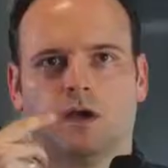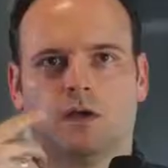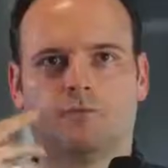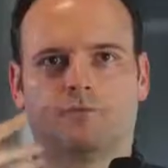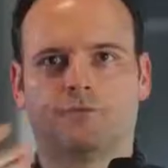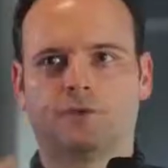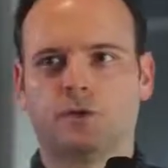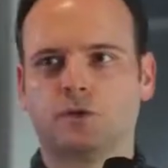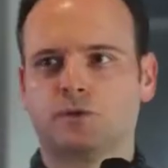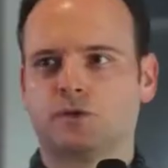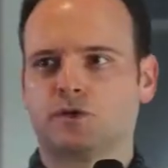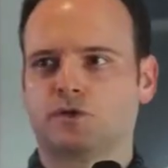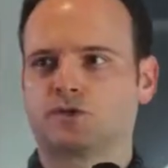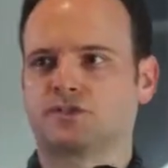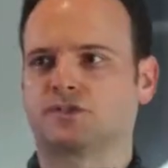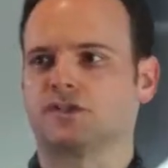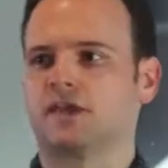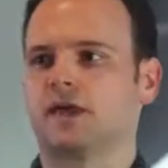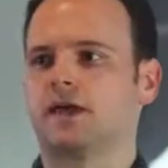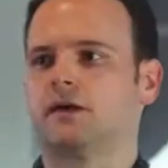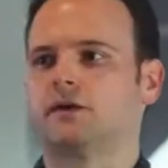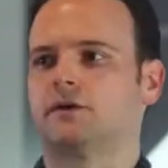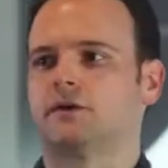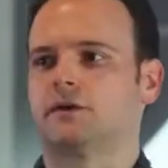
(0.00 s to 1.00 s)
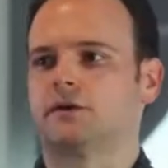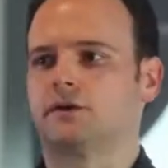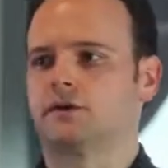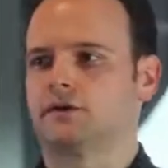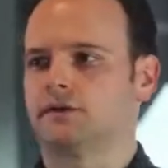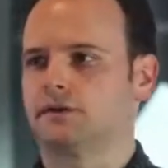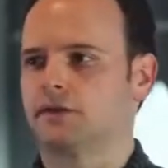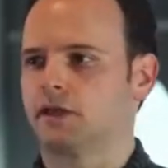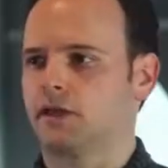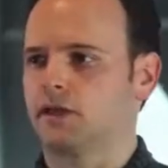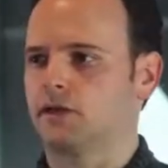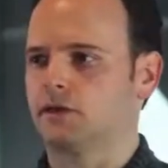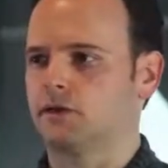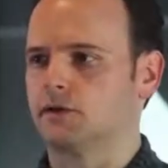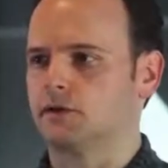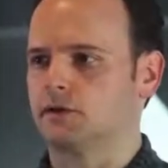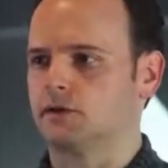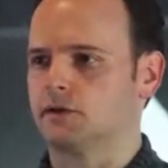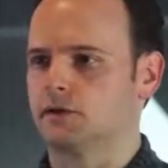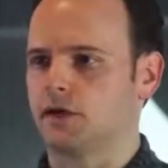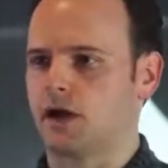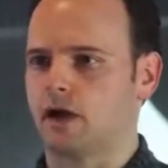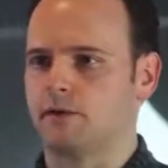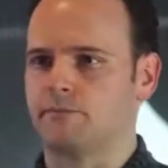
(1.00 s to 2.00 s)
A few years later,
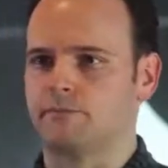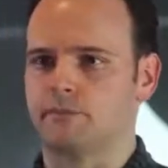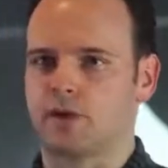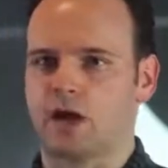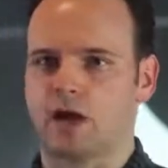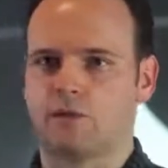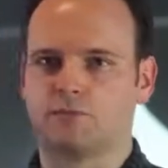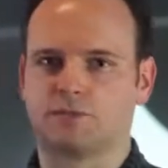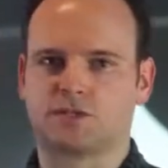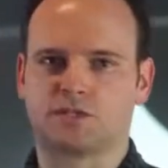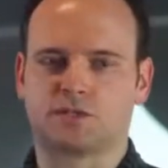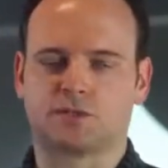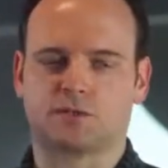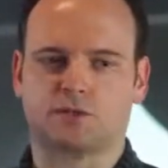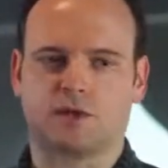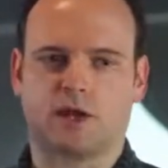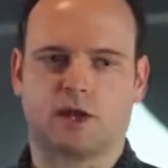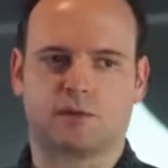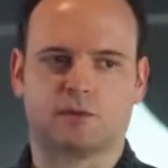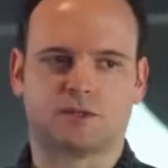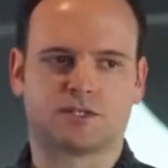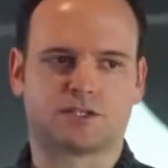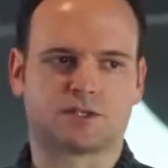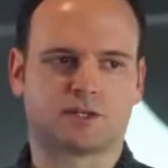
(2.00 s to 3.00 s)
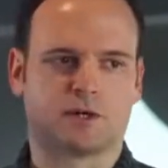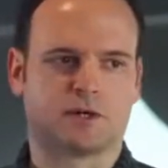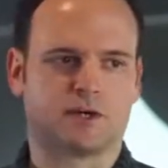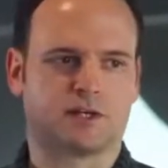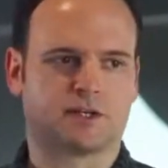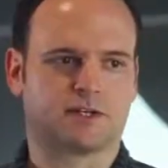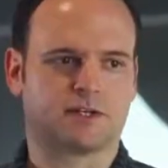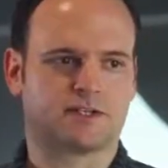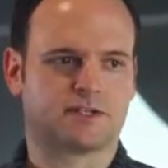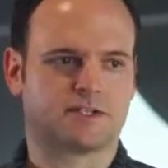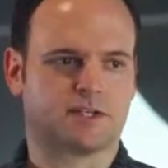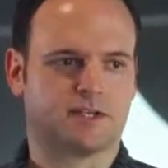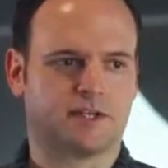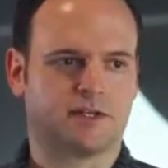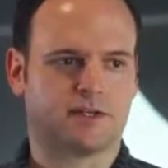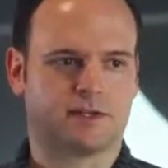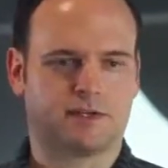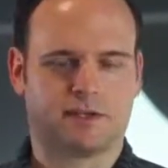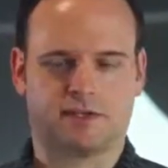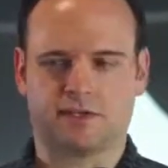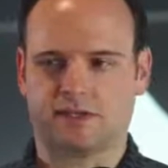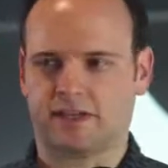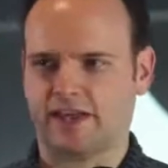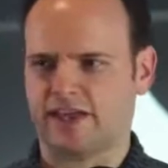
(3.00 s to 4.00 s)
here, I was starting to
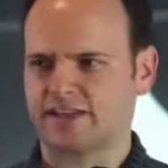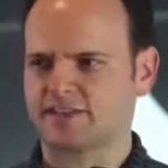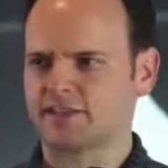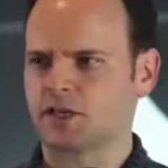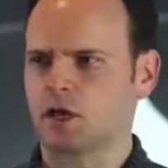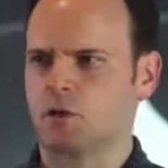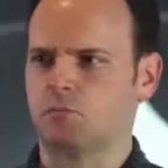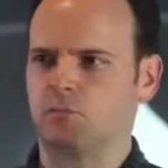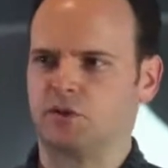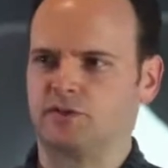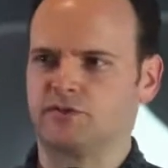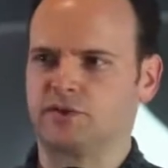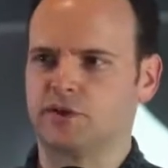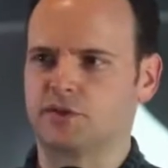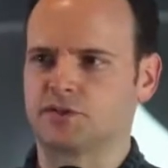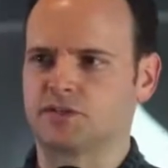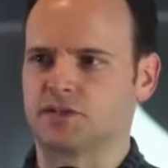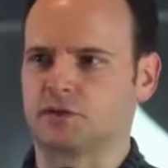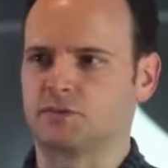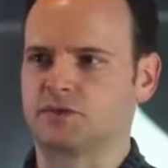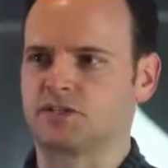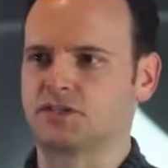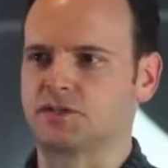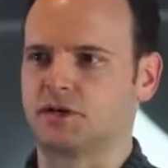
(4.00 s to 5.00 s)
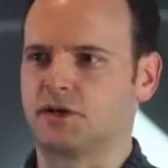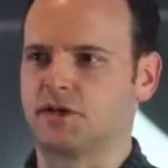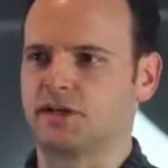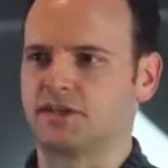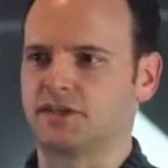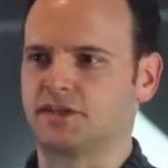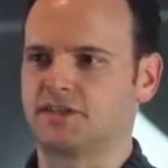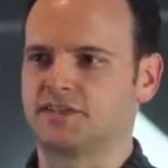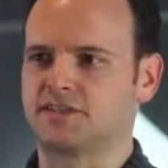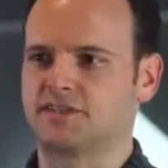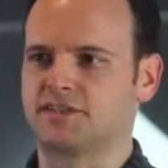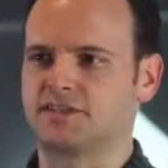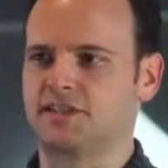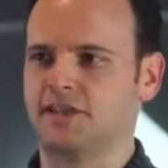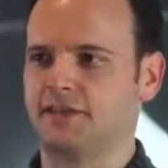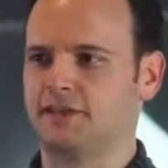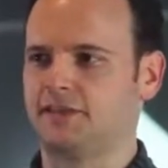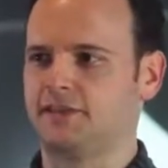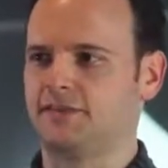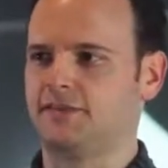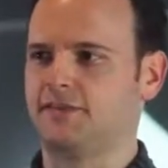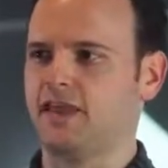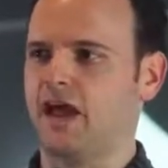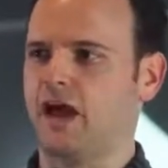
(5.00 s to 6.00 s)
see, in the last couple of years, I was starting to
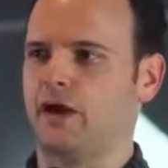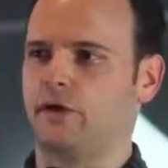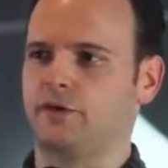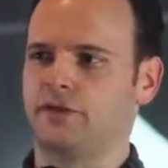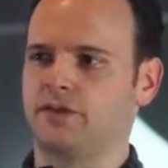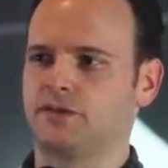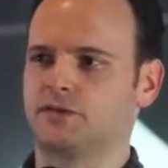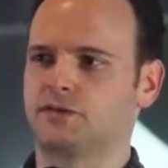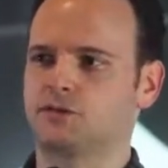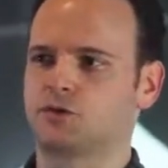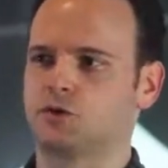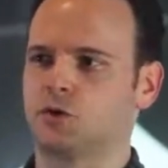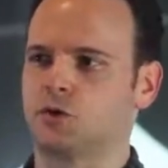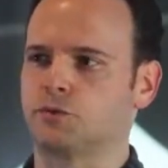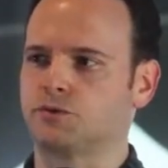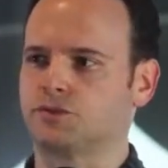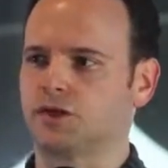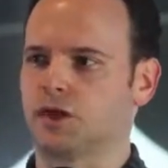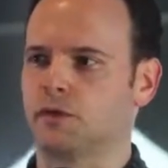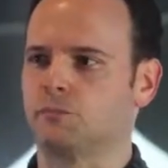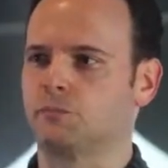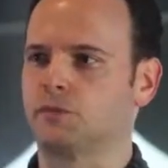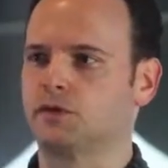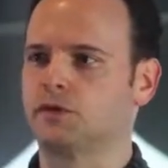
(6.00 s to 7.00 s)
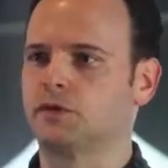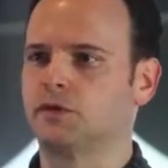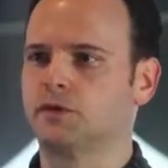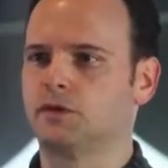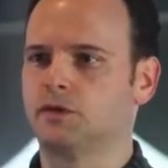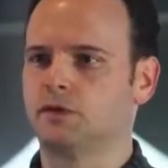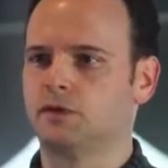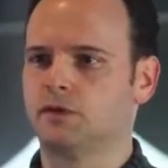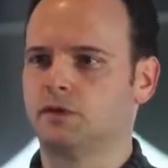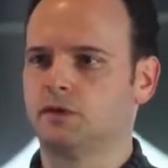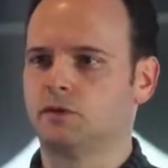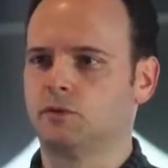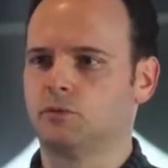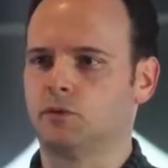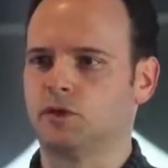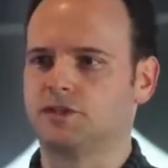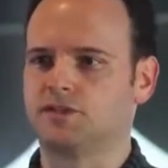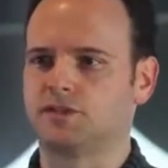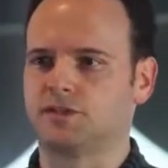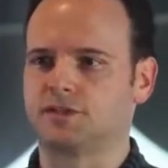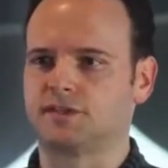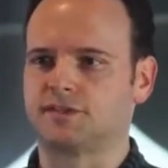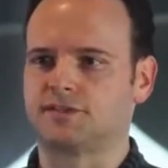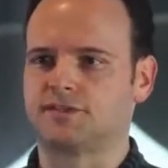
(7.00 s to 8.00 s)
see how this shows up,
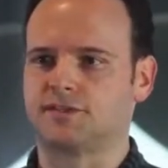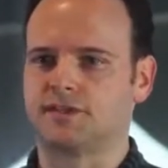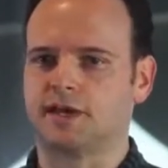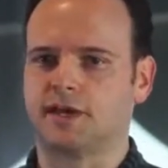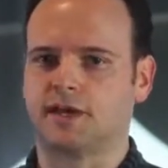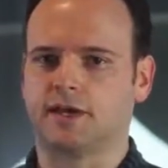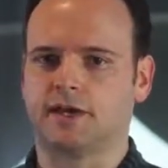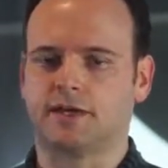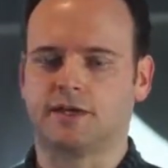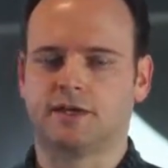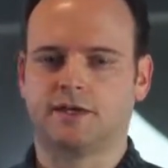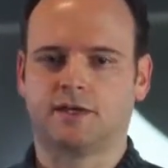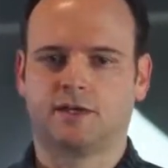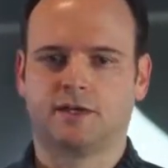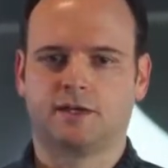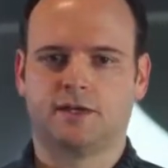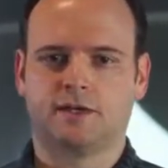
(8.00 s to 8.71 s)
which is that